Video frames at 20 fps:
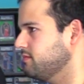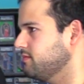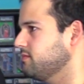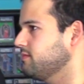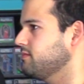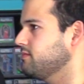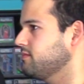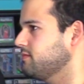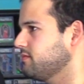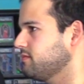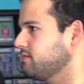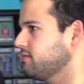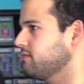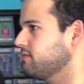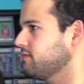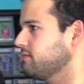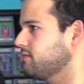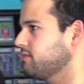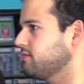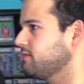
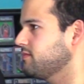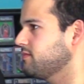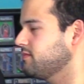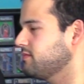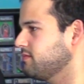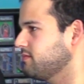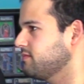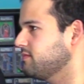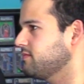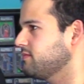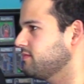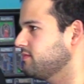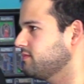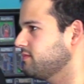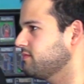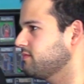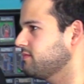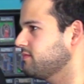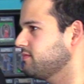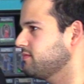
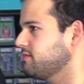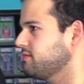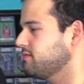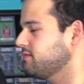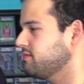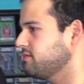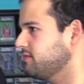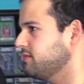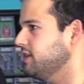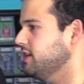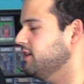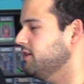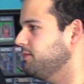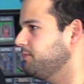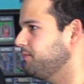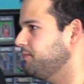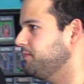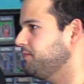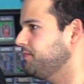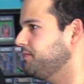
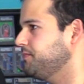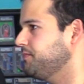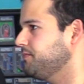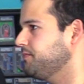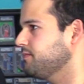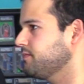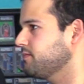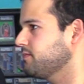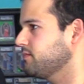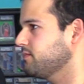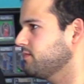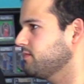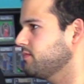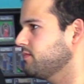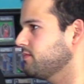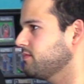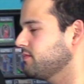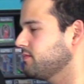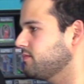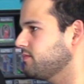
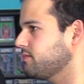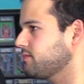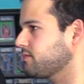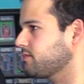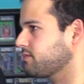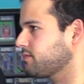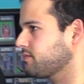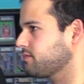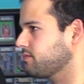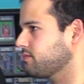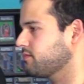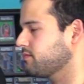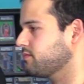(not speaking)